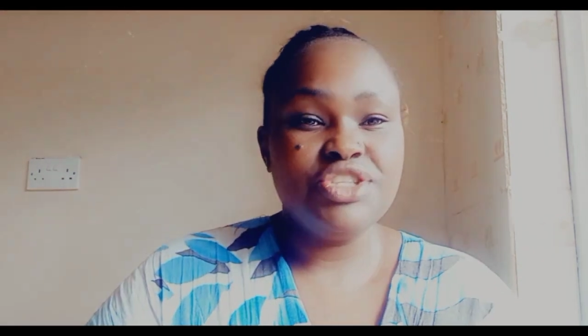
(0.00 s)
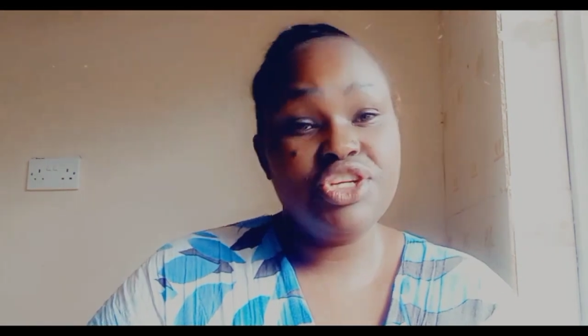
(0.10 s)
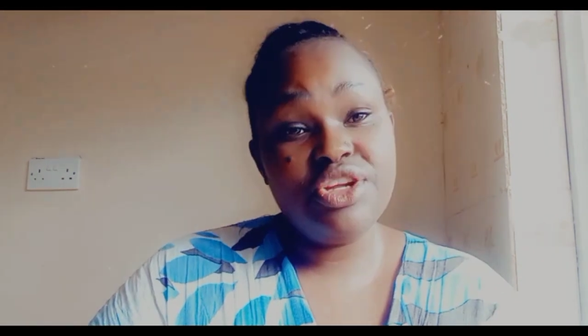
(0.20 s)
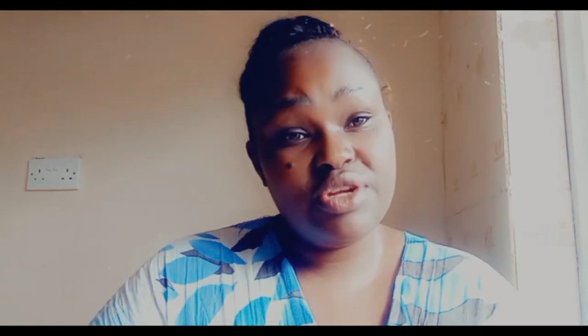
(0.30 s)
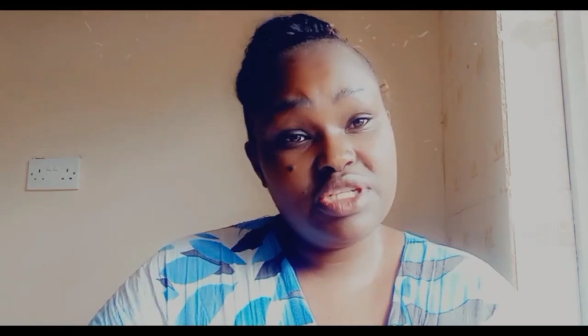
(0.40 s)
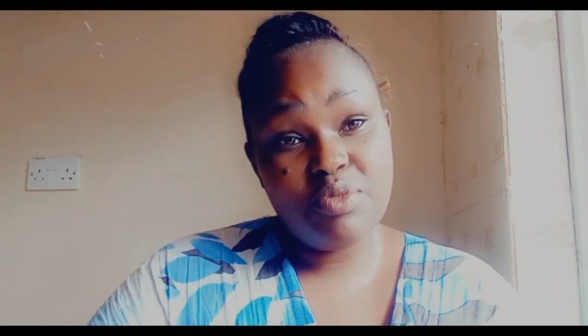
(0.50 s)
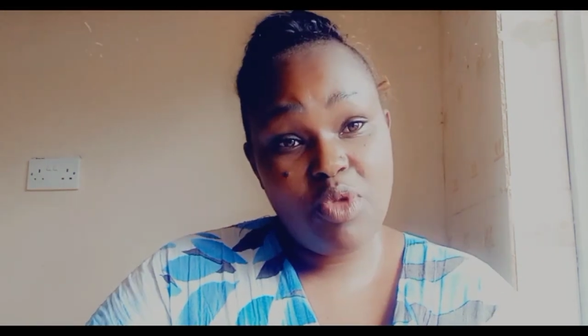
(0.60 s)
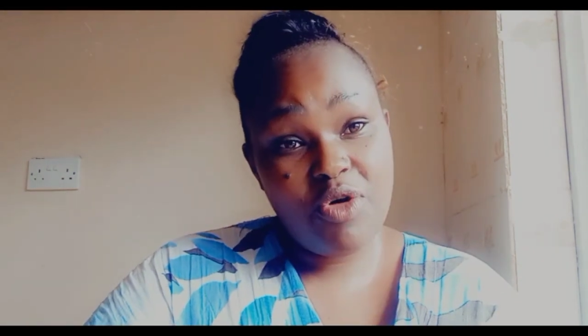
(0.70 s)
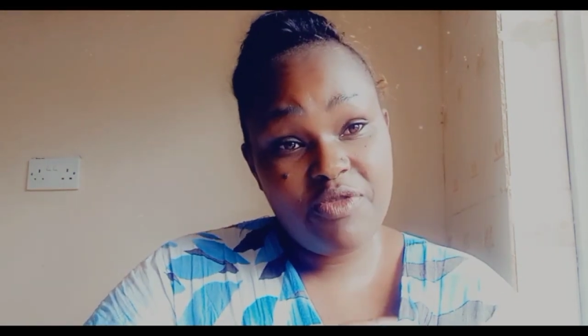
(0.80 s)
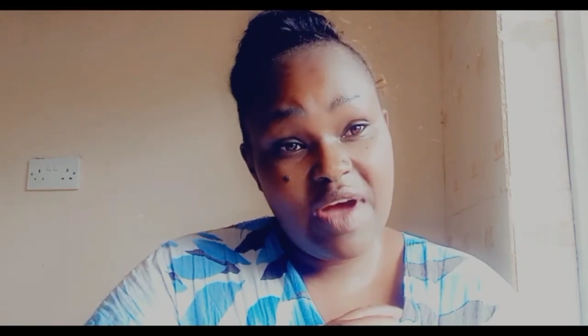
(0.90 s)
generate
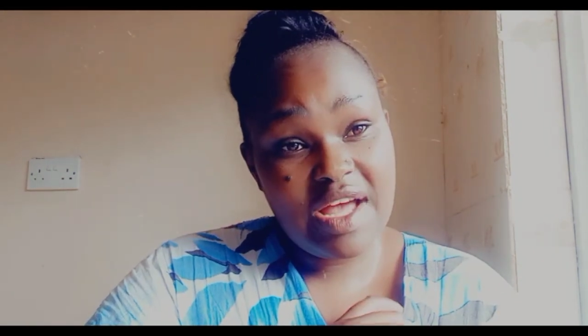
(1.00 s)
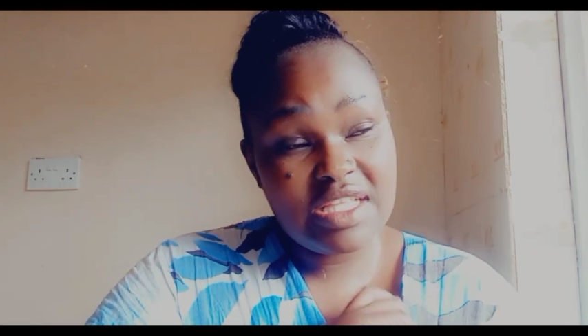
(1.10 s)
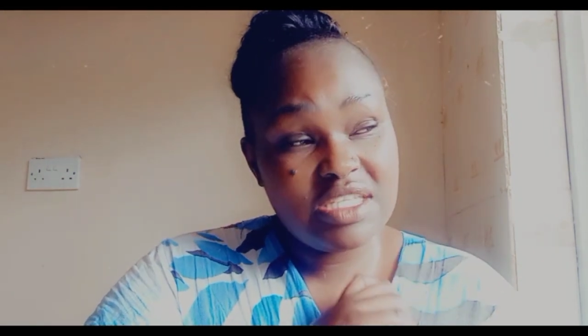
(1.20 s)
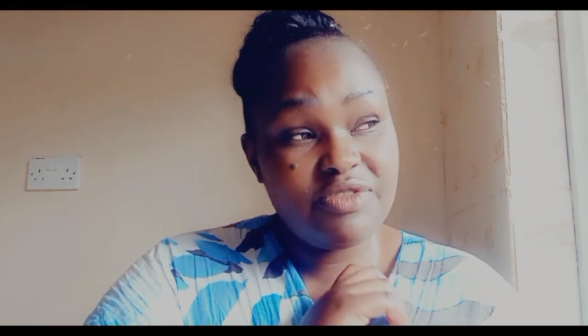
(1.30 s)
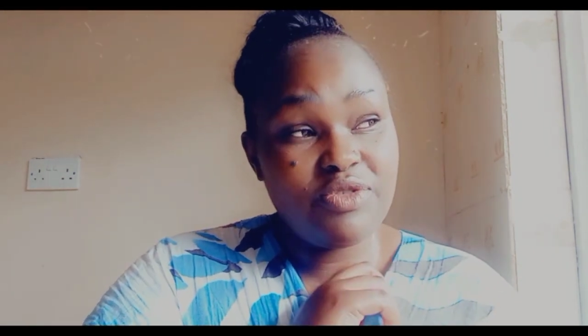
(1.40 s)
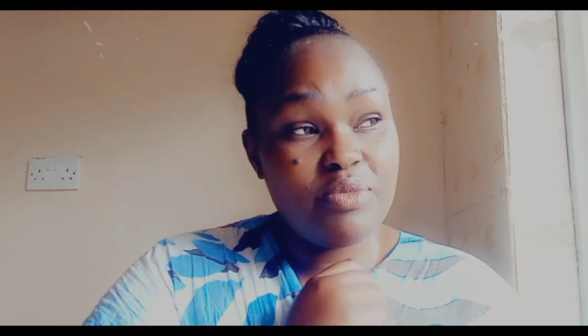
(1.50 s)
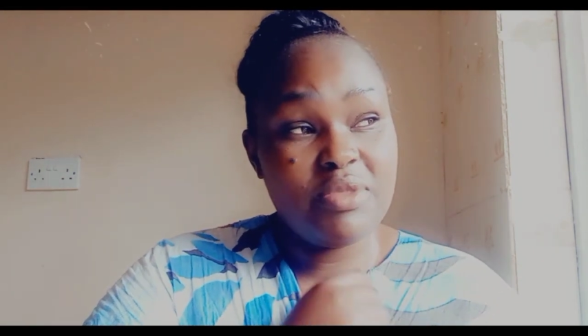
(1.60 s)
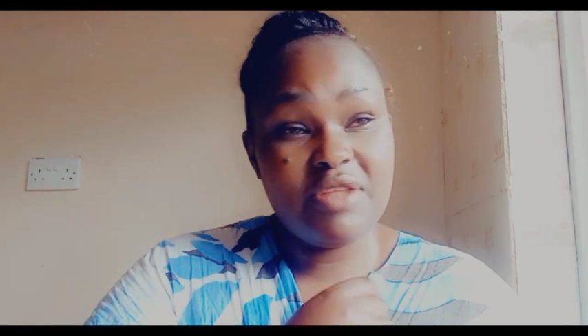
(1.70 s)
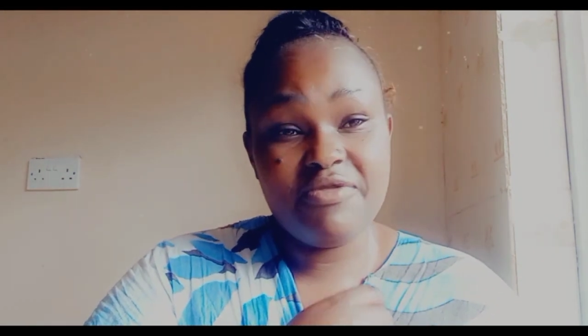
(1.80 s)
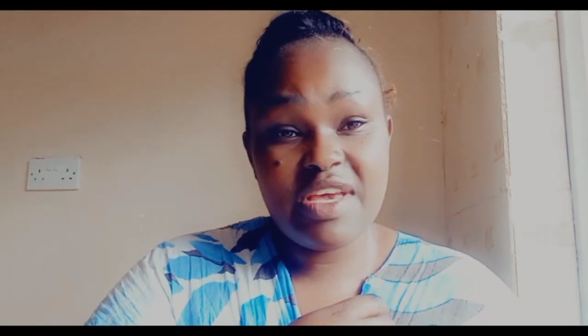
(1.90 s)
more funds from
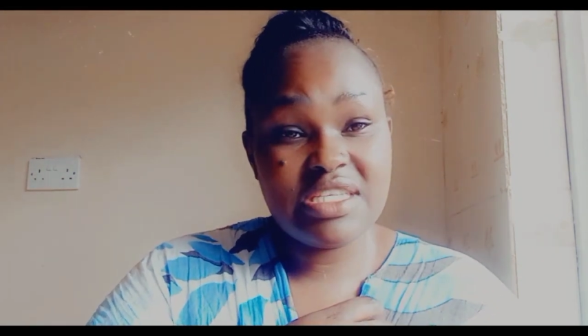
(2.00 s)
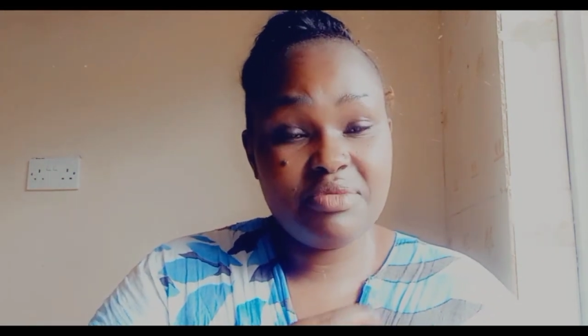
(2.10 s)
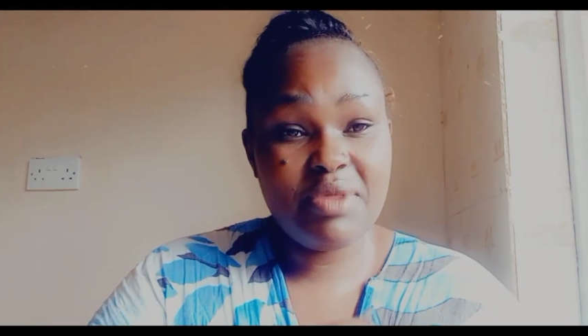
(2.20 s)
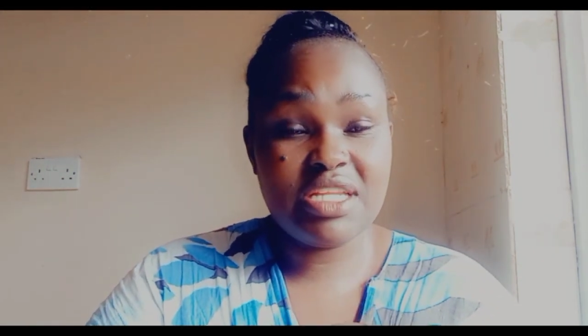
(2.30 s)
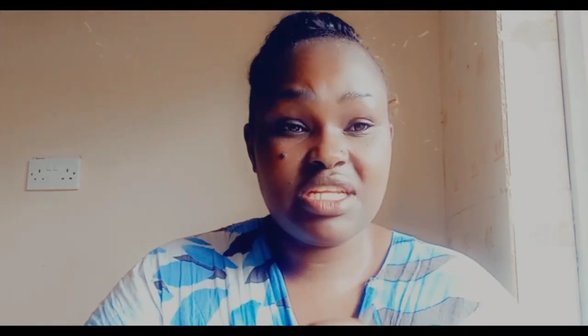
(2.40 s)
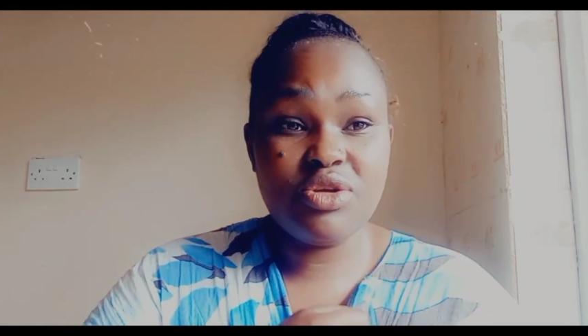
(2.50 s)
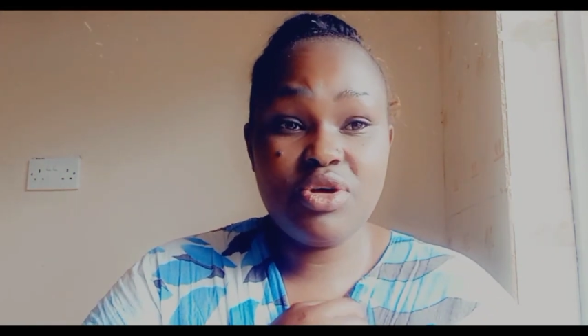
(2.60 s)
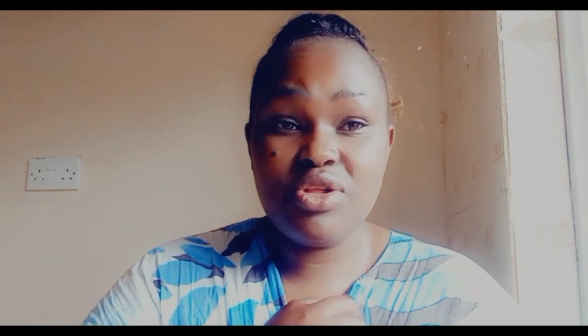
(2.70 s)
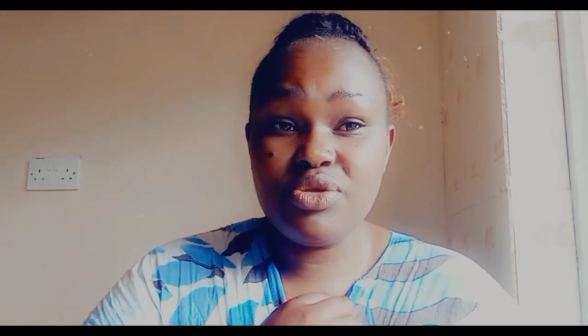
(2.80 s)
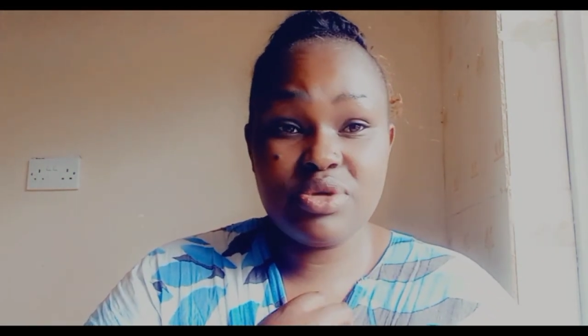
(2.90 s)
investment and
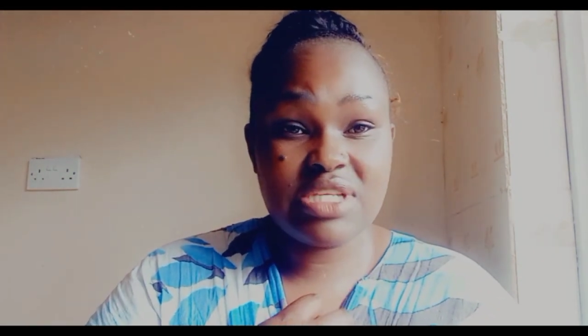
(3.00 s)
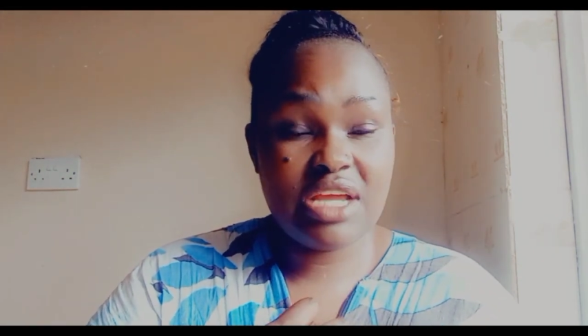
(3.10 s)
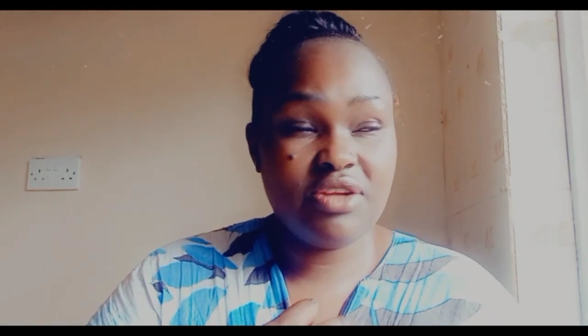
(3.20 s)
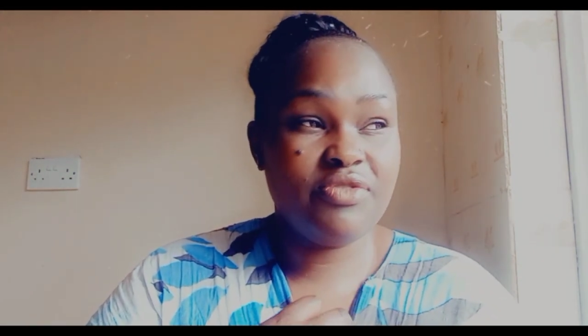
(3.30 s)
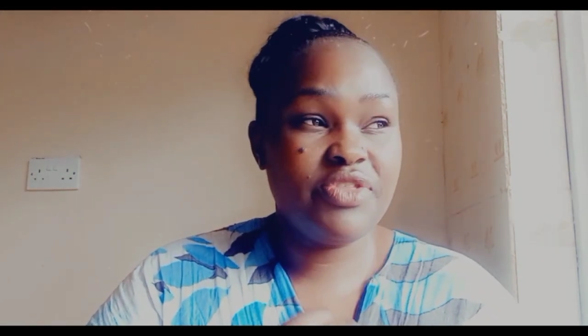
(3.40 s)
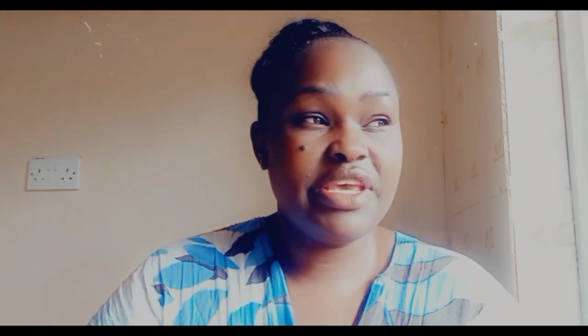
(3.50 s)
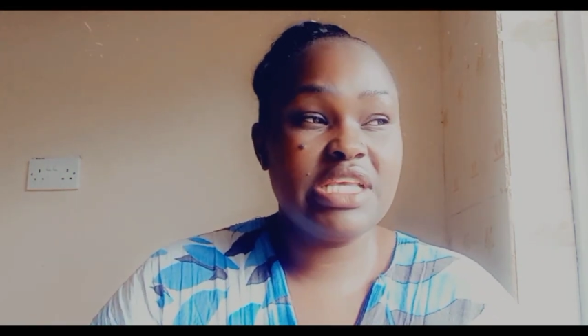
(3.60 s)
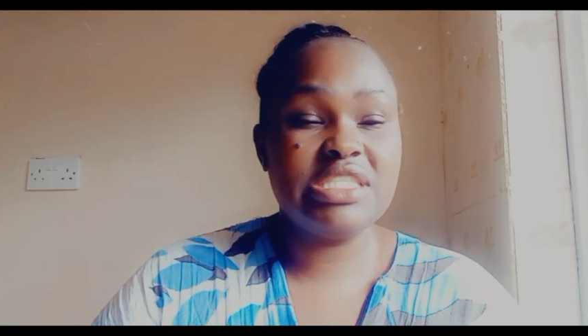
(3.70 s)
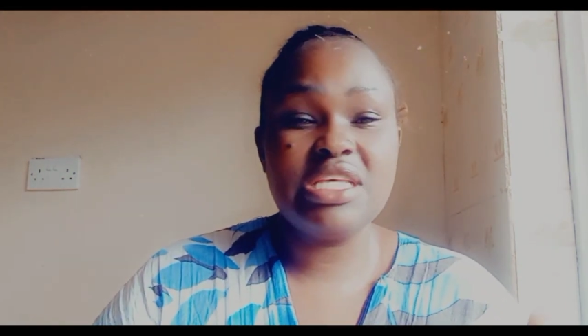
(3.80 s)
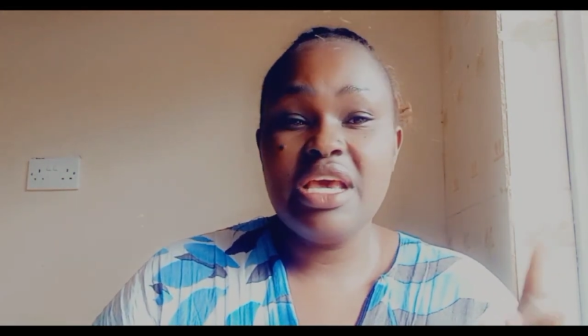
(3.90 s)
all those kind of
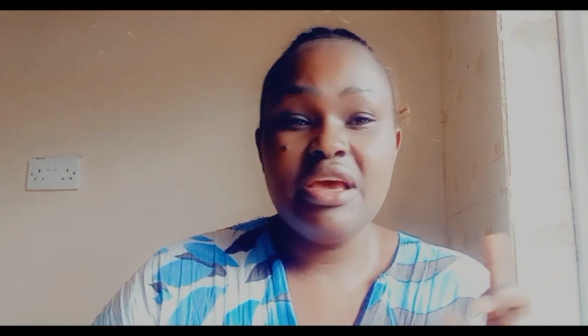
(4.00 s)
things.